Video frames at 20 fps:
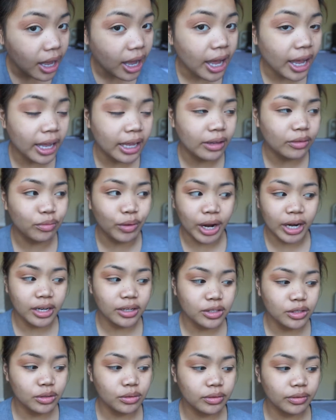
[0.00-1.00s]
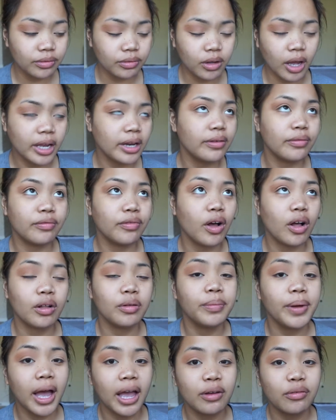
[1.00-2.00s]
I ran into
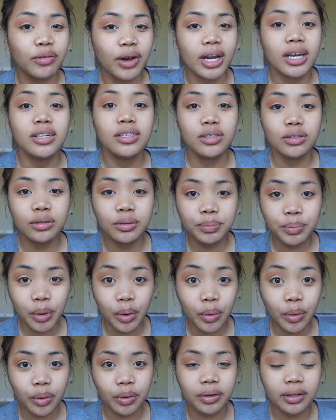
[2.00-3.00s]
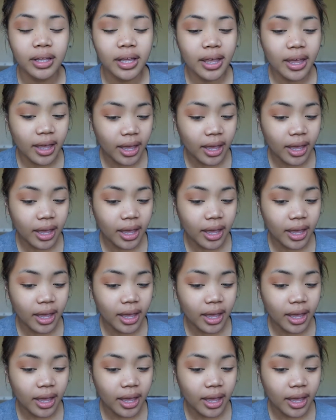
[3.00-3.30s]
a pole